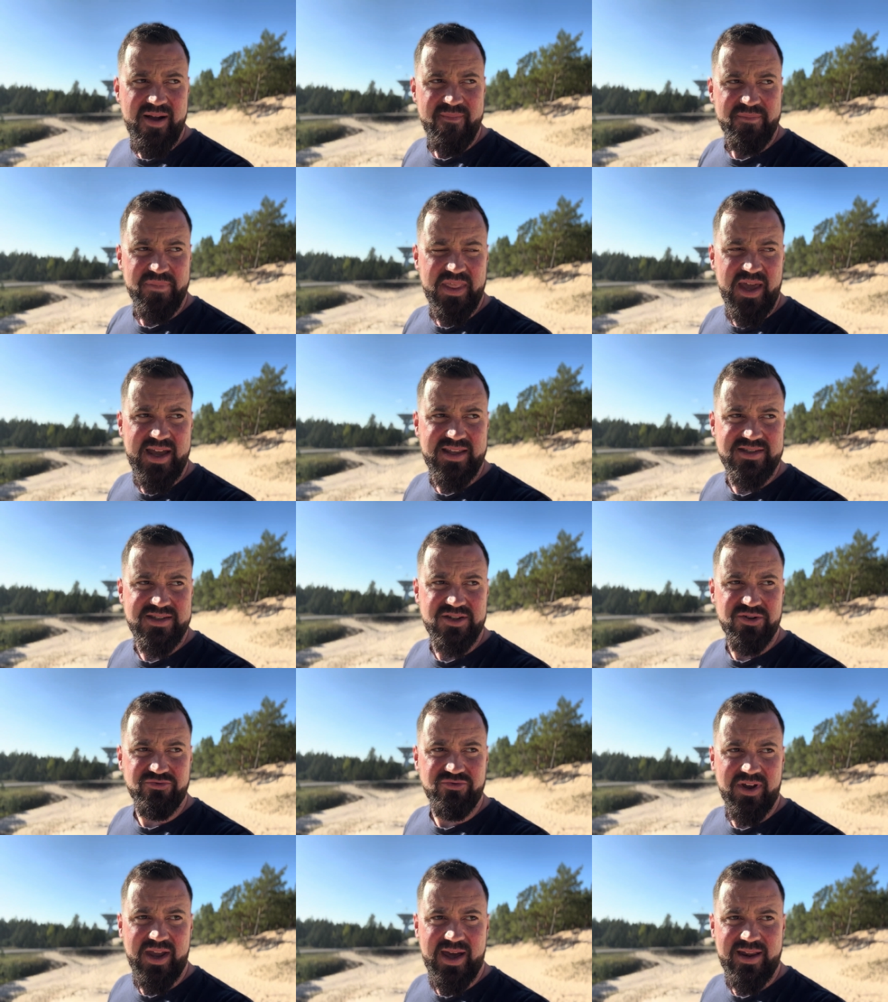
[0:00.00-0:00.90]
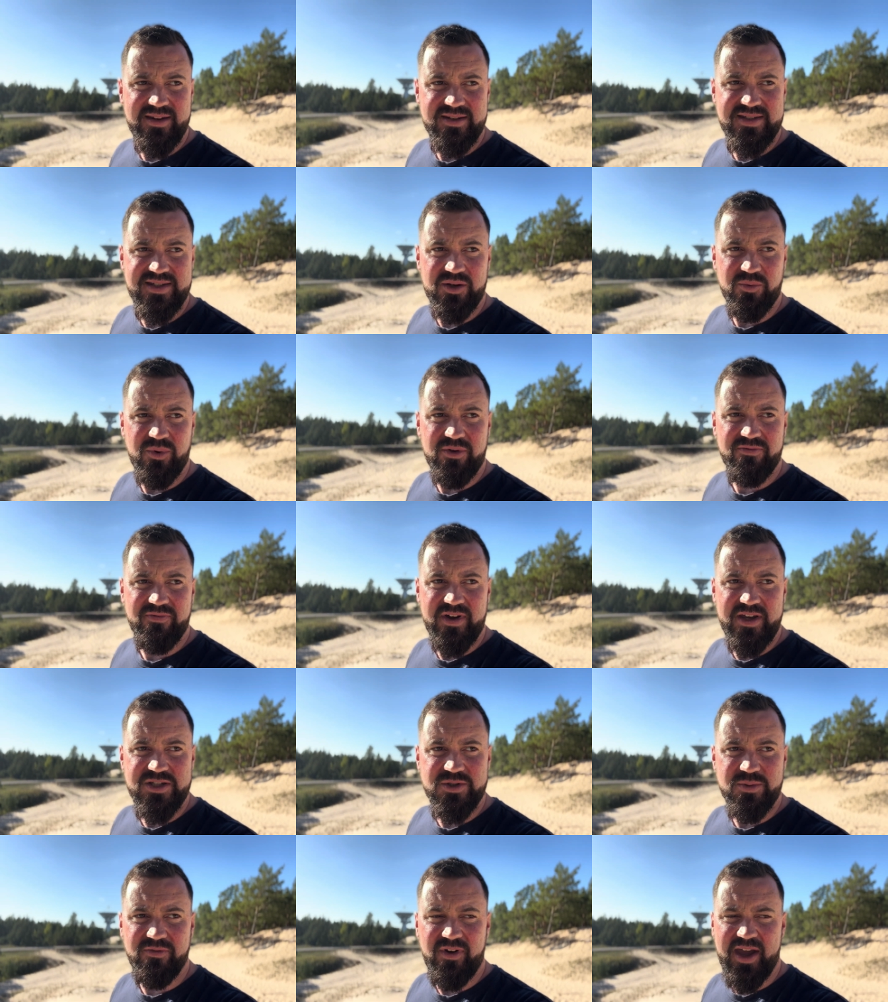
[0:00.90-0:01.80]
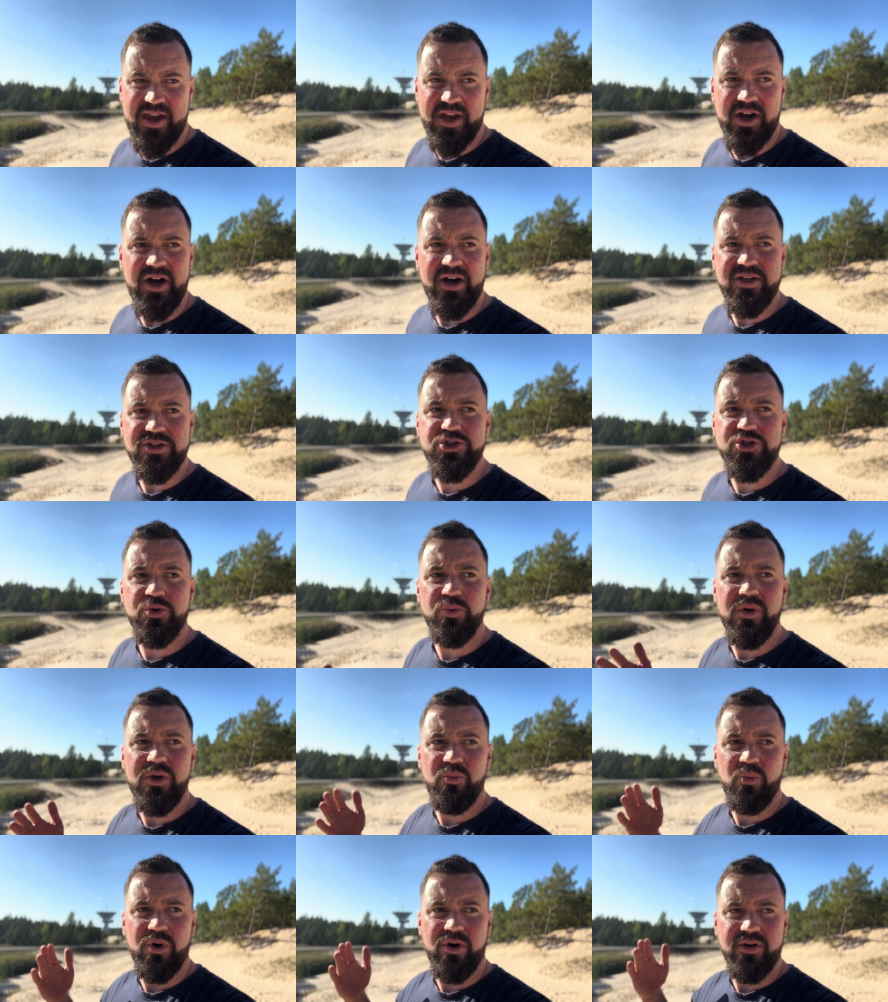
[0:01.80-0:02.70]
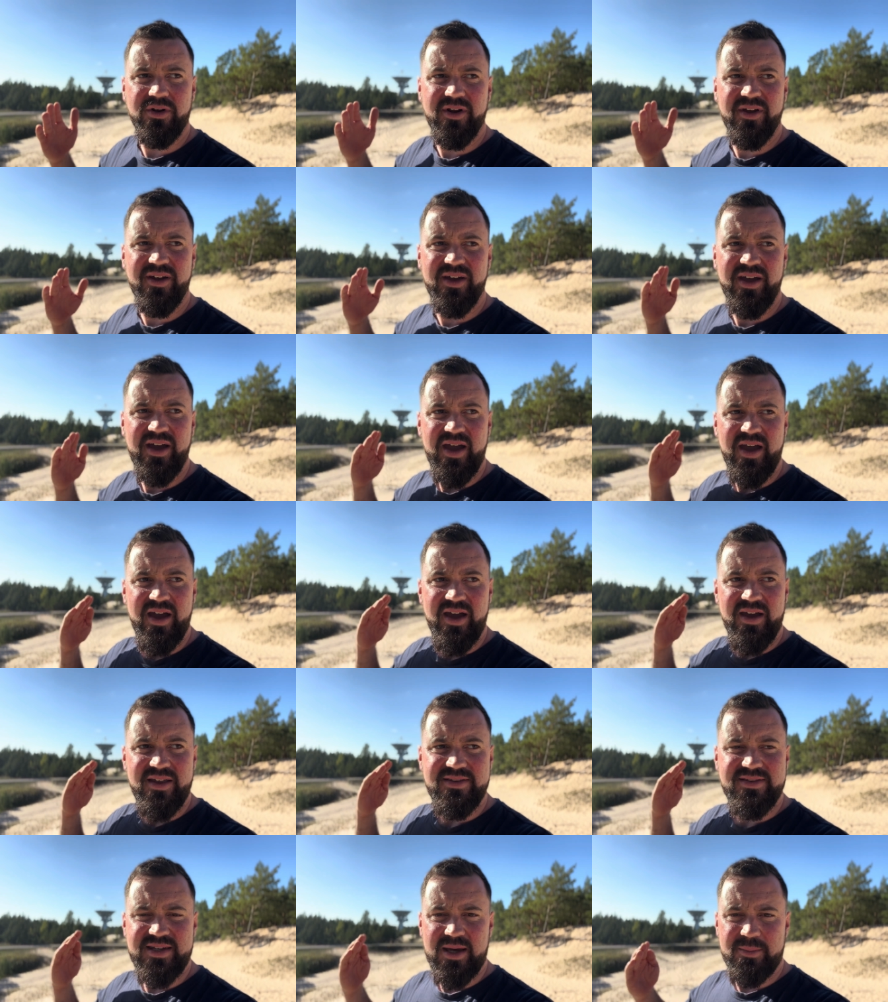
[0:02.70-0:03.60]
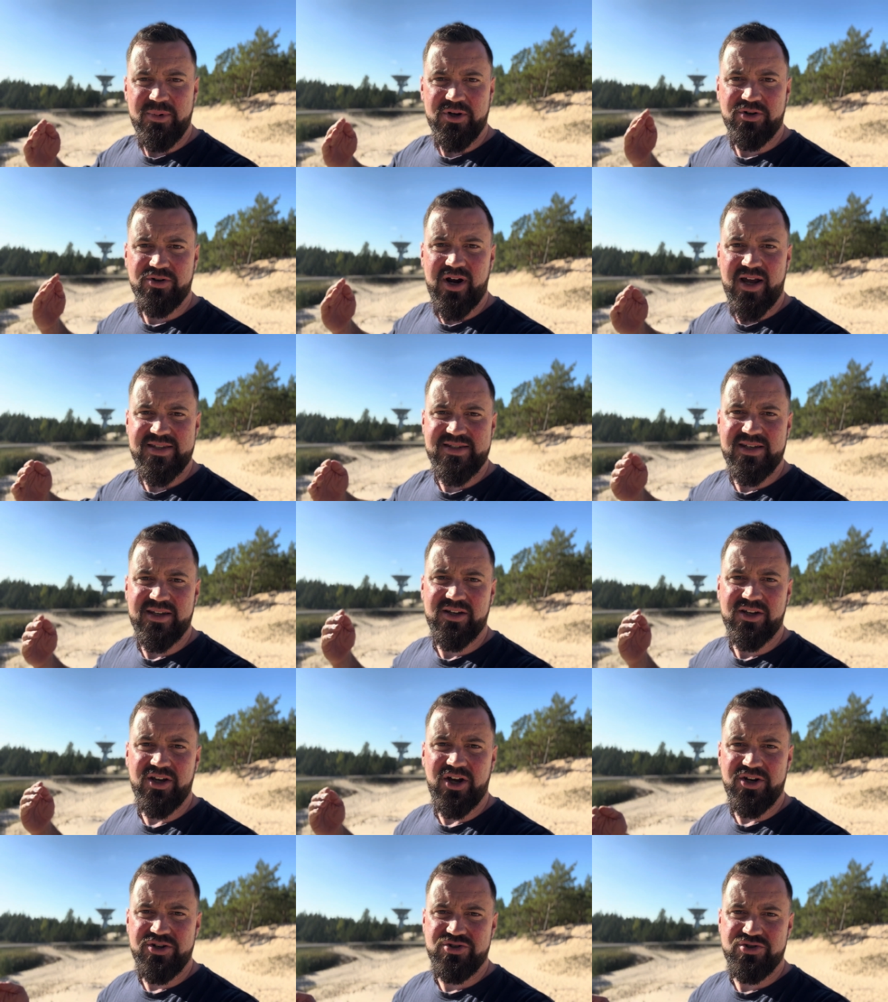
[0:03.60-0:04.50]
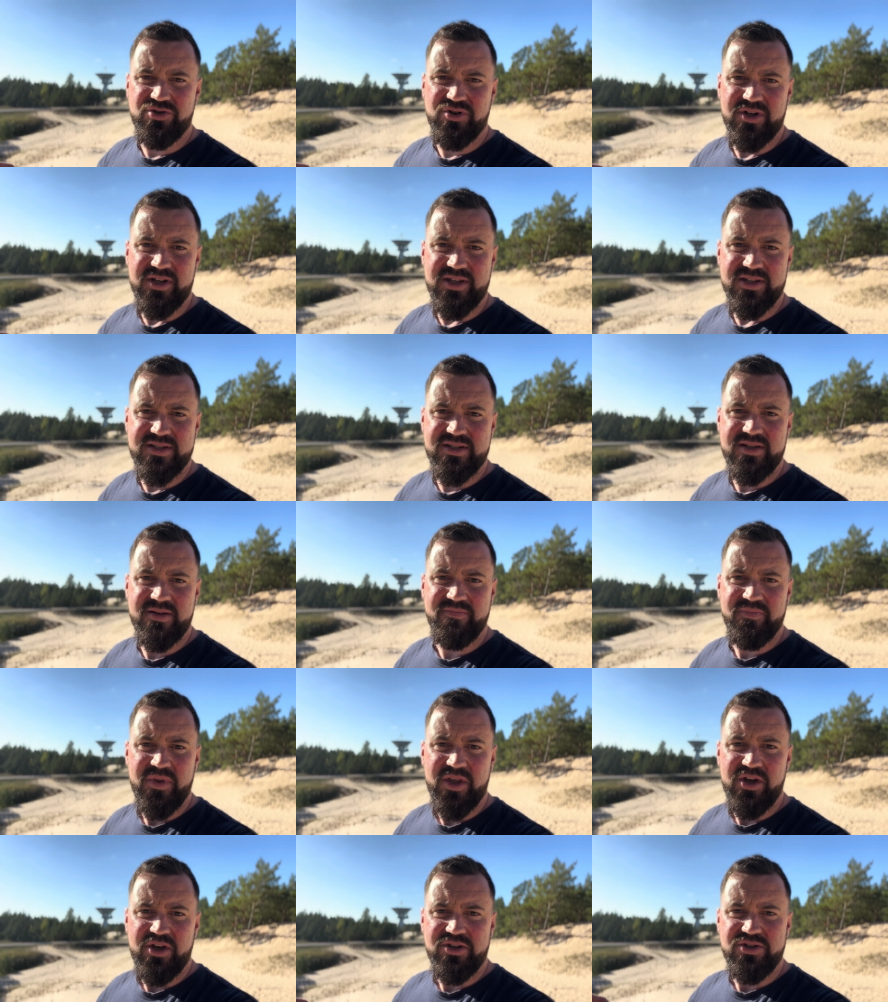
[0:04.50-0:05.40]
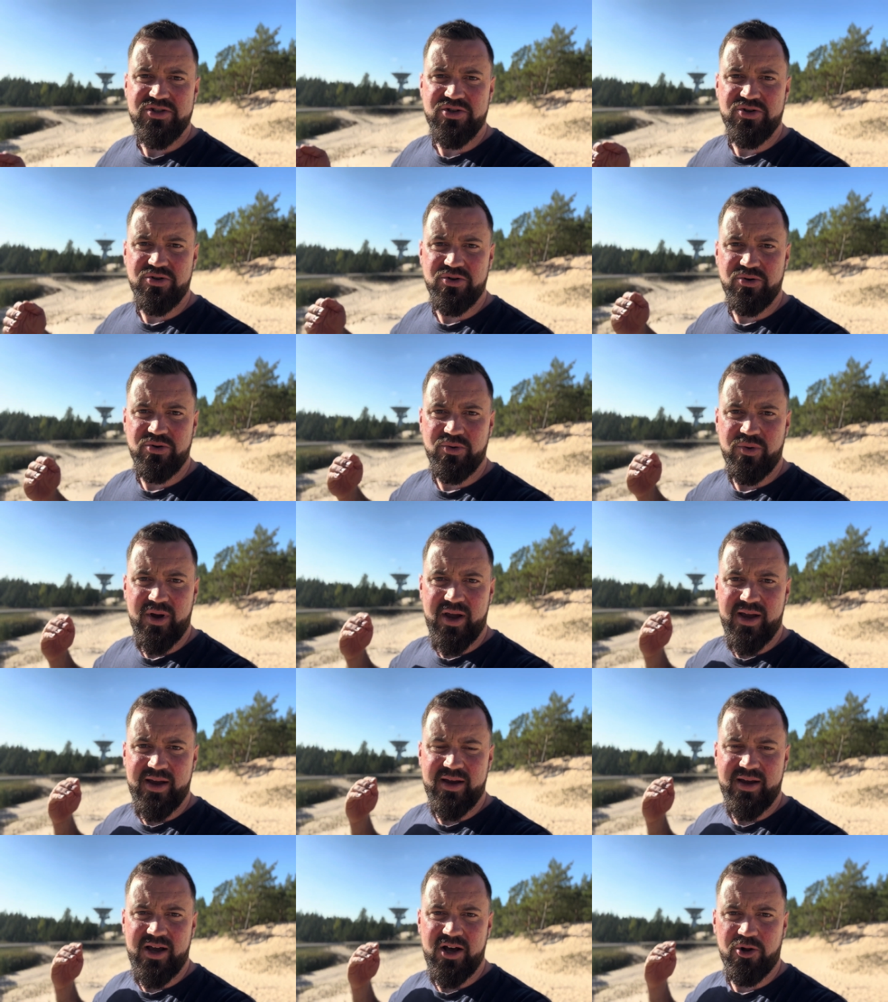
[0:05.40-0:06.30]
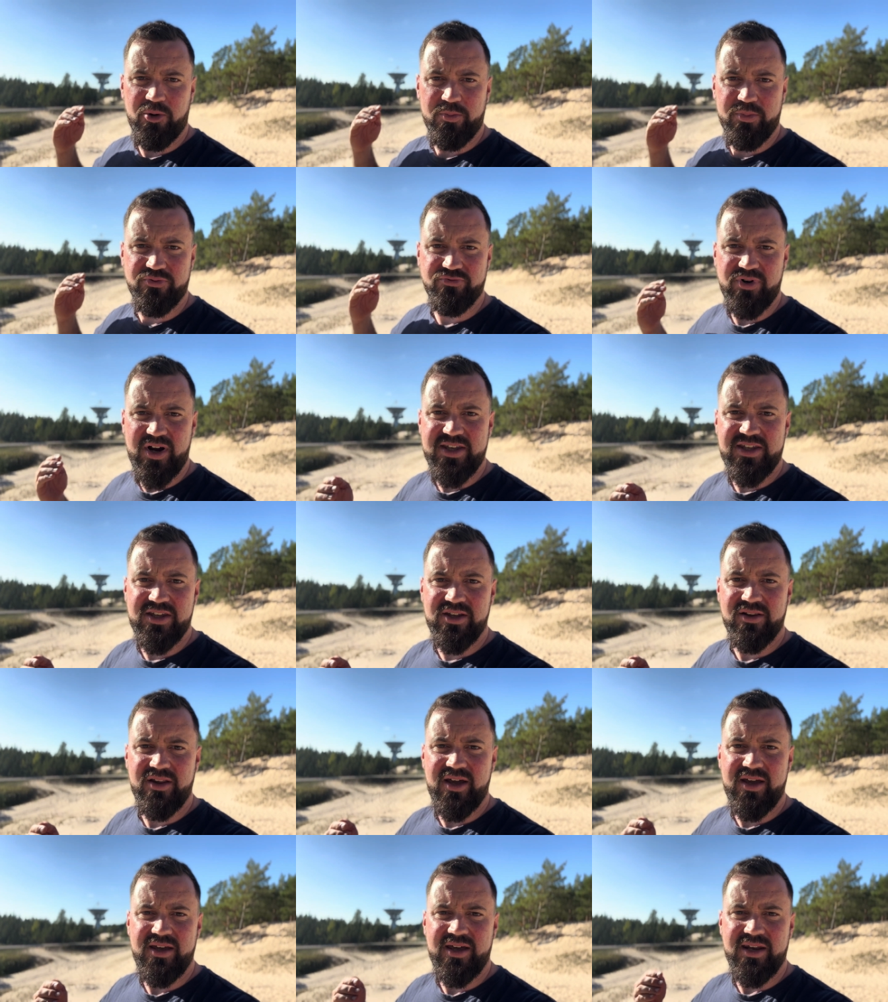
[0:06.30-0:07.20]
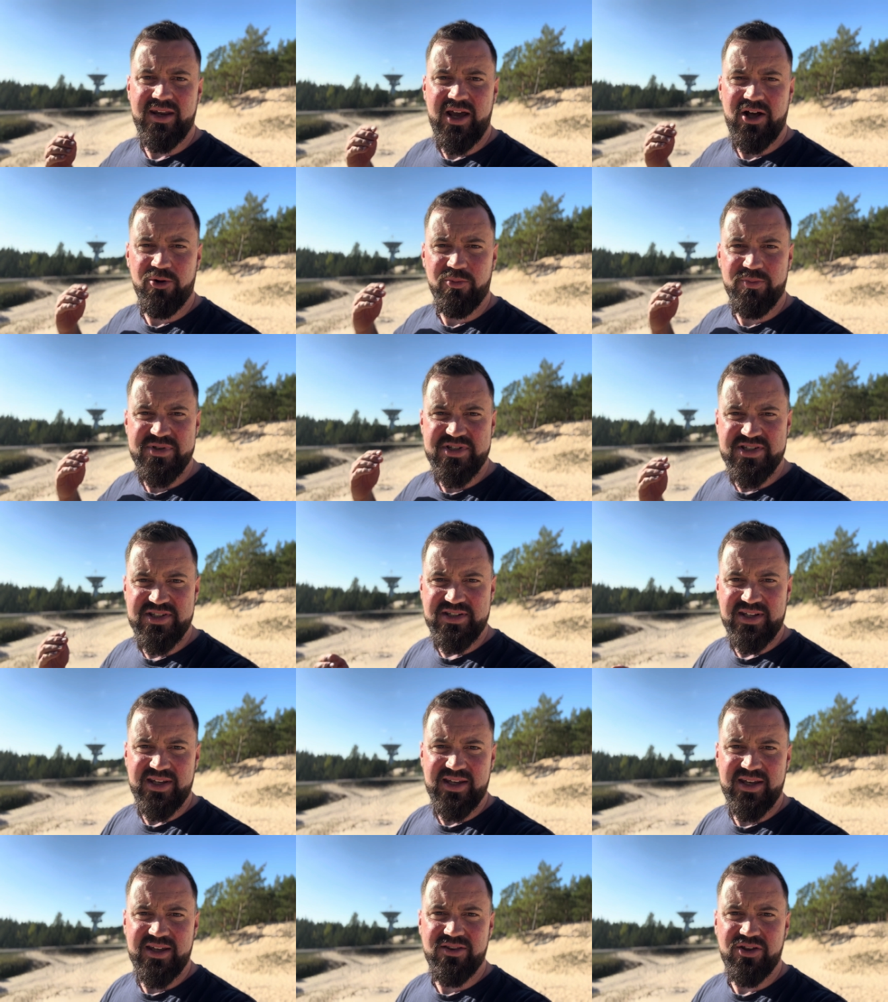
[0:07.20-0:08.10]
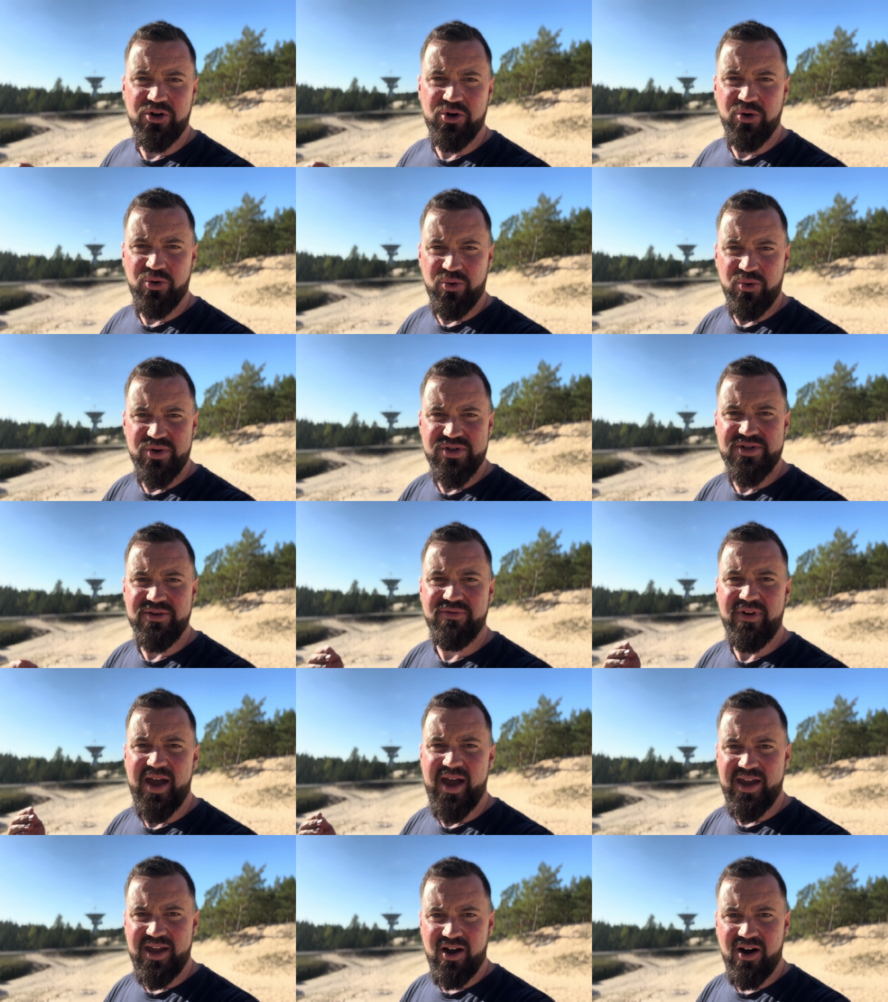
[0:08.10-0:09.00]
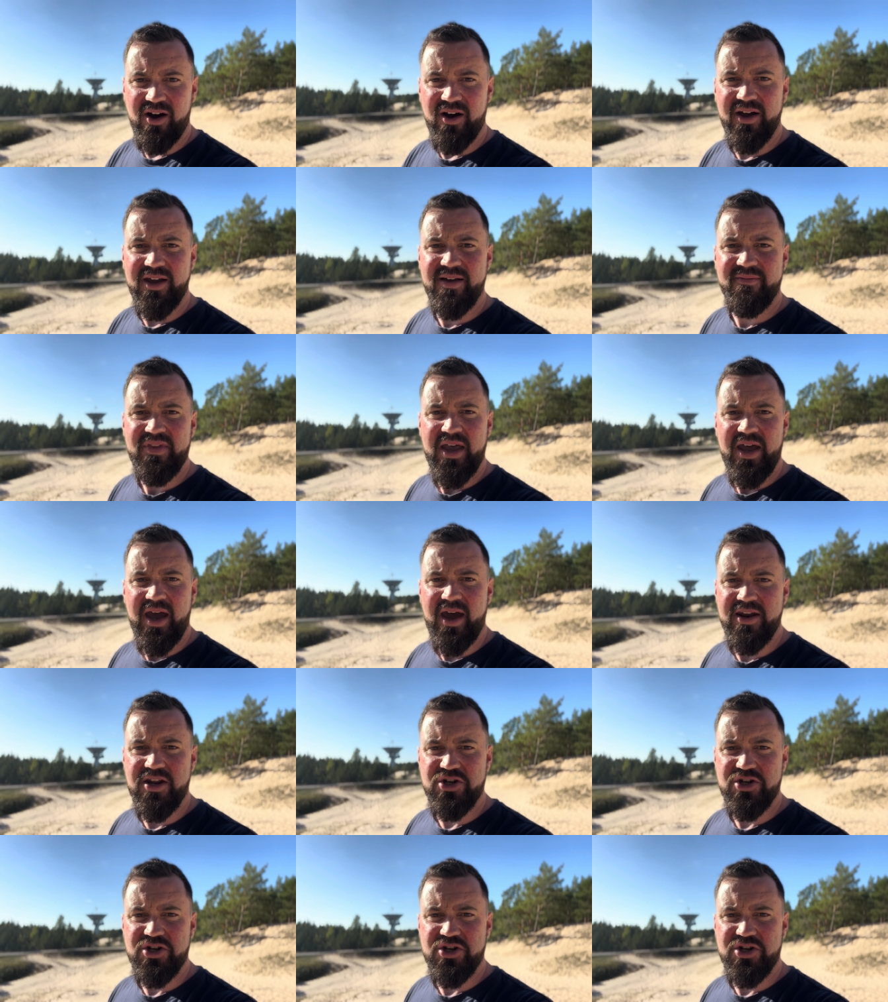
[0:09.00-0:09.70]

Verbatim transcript: That's the reality we face with AI. Do we want democratic countries to help regulate and help steer the course of AI and